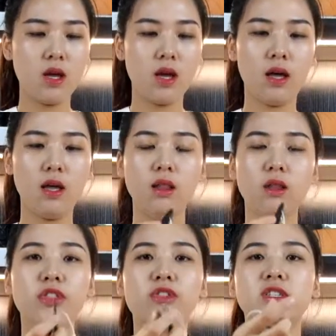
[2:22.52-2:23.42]

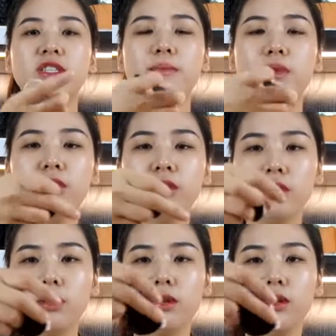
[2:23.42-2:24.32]
leather stamper.
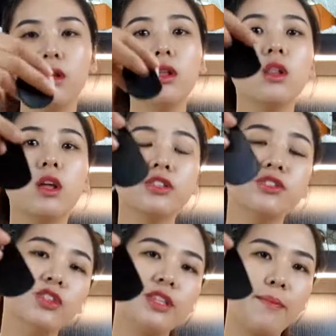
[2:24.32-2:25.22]

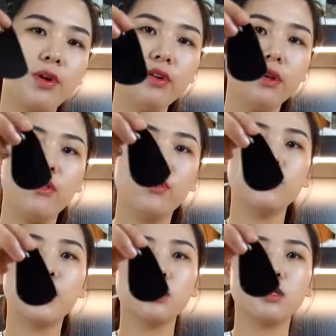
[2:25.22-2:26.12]
This
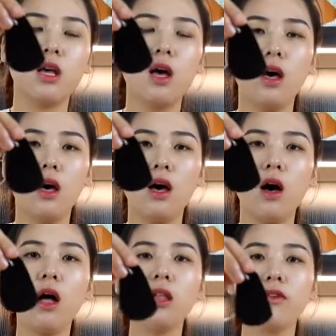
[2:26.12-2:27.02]
means
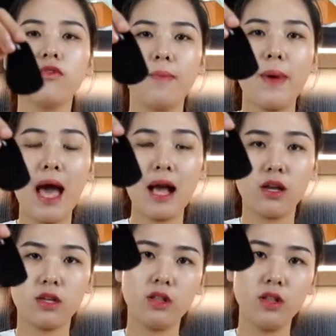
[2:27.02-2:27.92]
all of the bags,
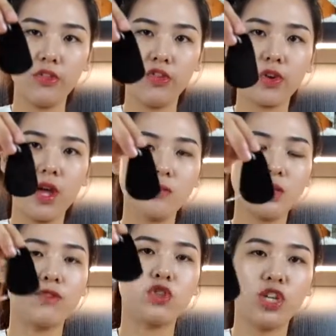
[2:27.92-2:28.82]
the leather comes
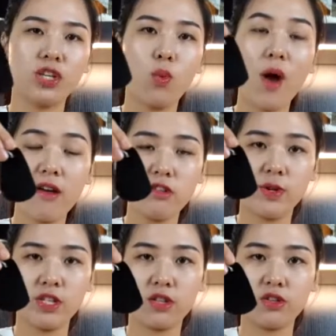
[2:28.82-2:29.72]
of junior,
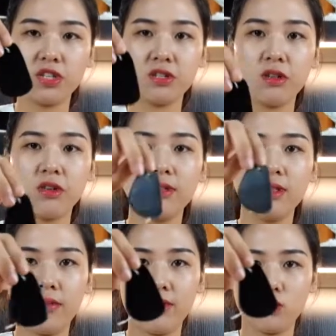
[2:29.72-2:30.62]
100% junior leather,
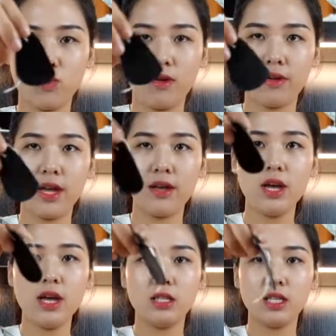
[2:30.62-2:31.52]
like this one. Okay,
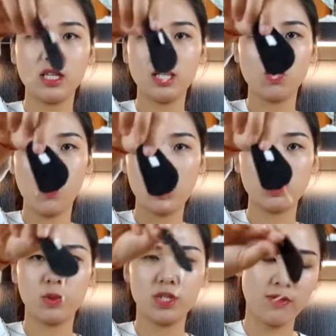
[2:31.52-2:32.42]
this is
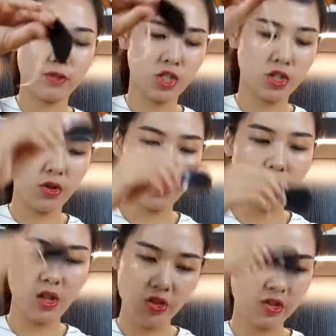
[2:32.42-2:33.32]
100% junior
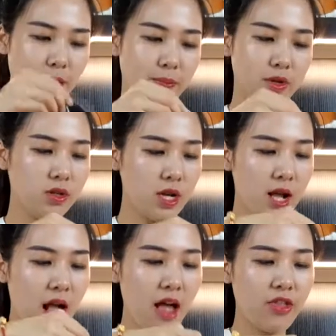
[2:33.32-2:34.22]
leather stamper.
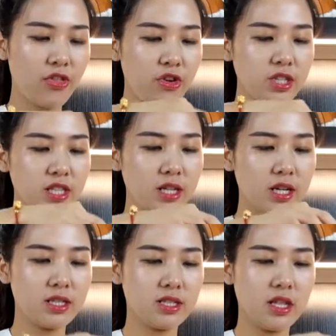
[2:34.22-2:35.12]
And the third thing
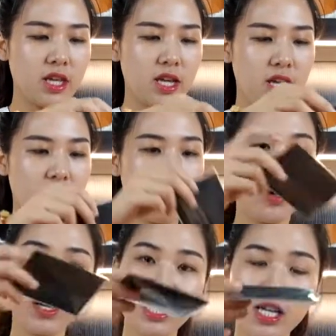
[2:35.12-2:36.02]
is the
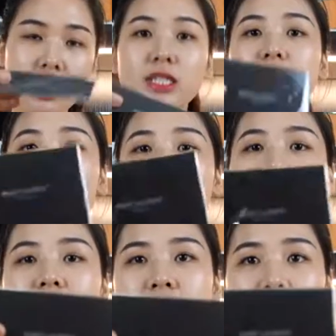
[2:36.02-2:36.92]
booklet,
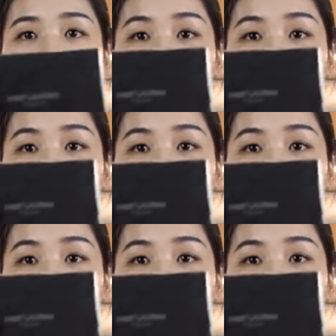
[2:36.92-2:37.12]
Saint